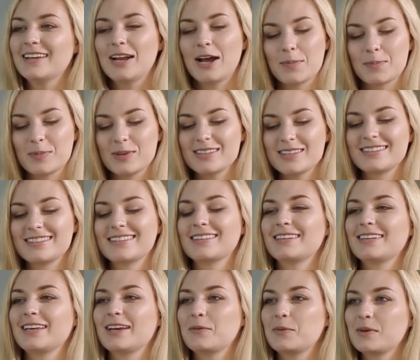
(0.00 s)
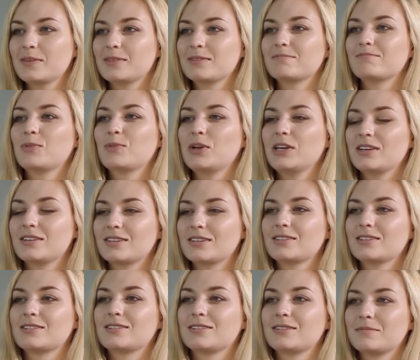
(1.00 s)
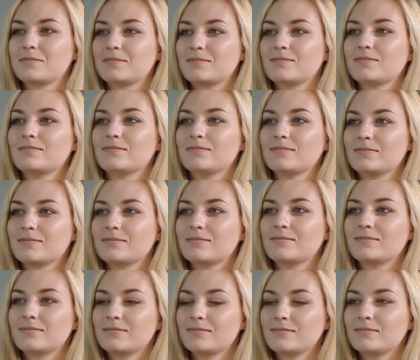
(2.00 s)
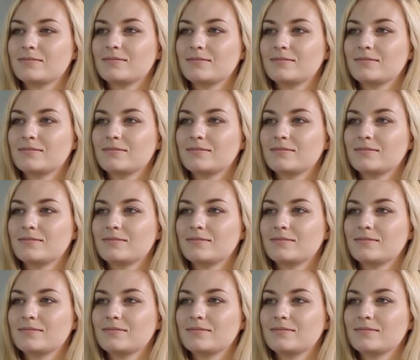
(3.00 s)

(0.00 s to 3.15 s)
happens. Yeah, wow. We, we exist. That's